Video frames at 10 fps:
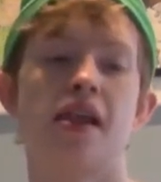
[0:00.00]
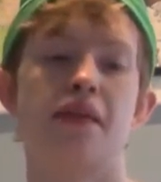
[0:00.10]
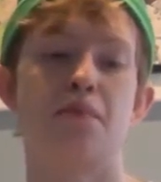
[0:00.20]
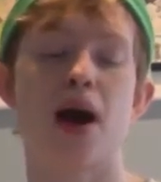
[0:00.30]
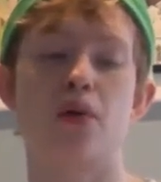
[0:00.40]

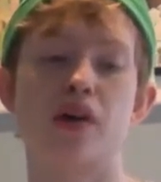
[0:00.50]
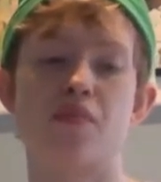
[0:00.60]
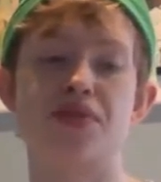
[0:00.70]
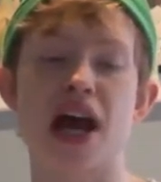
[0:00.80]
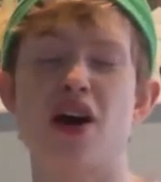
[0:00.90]
the power
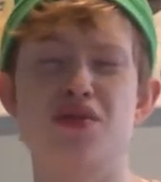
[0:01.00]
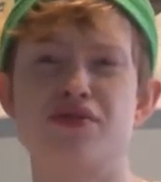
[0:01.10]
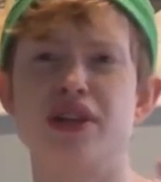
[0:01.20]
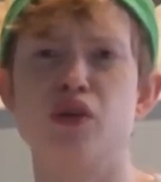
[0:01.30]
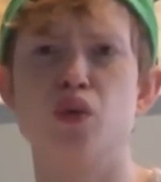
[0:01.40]
comes out
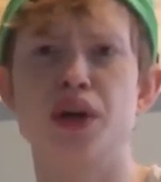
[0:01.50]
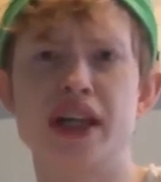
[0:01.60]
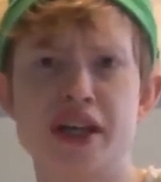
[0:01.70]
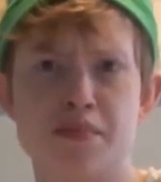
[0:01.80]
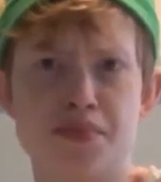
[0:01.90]
of it, or
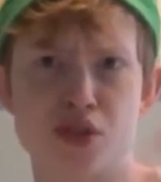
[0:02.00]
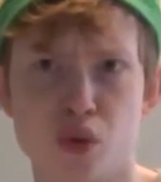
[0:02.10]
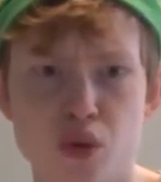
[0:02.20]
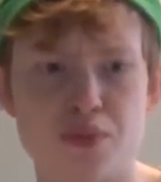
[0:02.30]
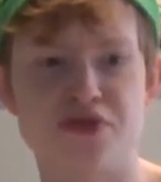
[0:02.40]
he
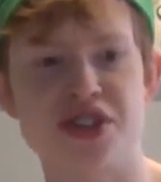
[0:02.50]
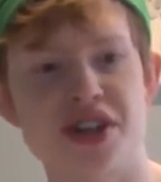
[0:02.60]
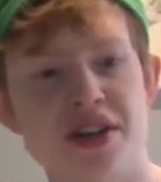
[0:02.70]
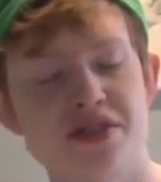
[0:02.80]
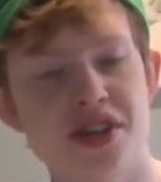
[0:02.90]
absorbs
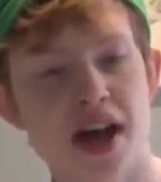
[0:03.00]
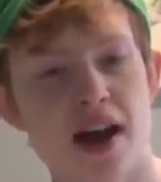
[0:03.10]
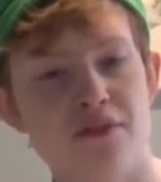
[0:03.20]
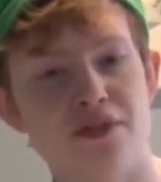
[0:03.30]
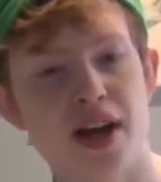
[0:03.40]
it,
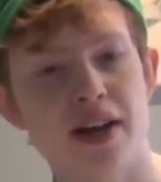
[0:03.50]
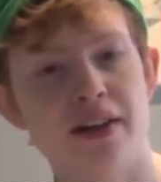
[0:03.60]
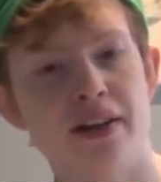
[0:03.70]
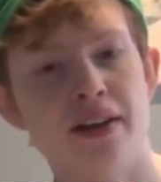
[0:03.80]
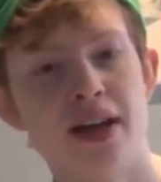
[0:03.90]
and
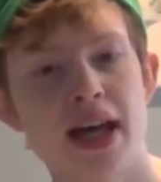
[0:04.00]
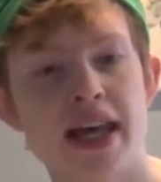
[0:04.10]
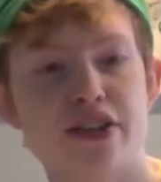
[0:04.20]
then he